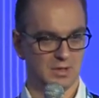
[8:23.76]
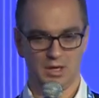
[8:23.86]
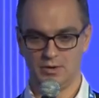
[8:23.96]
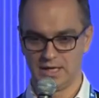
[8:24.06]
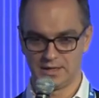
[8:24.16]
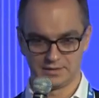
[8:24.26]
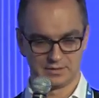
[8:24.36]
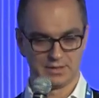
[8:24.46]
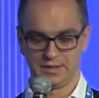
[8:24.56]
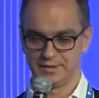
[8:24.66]
around
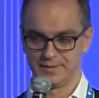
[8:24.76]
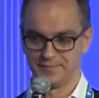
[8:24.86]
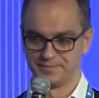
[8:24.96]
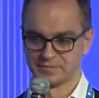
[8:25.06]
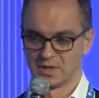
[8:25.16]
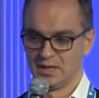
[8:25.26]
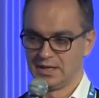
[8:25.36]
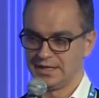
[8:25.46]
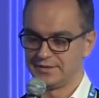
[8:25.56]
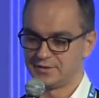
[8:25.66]
um,
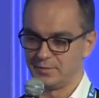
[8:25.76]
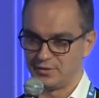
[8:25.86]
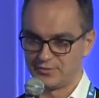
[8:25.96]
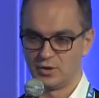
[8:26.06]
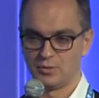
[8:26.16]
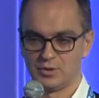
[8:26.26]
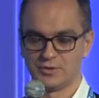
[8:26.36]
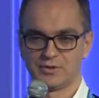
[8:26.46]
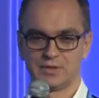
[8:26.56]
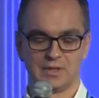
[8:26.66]
its
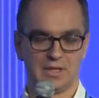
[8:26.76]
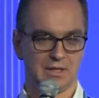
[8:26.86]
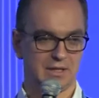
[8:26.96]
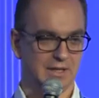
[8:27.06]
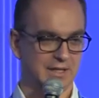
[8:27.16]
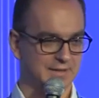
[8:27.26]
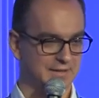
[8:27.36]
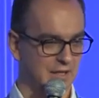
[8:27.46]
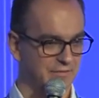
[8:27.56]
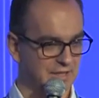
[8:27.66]
performance, uh,
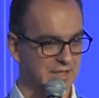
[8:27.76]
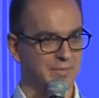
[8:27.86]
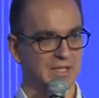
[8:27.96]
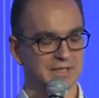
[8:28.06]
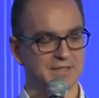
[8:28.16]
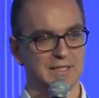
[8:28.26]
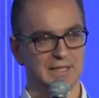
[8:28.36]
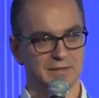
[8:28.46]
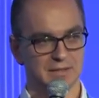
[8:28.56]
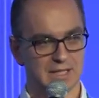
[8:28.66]
its
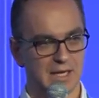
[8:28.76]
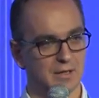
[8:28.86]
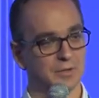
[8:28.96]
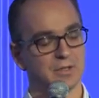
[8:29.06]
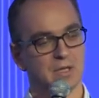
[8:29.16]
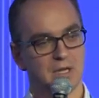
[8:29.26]
availability in the cloud,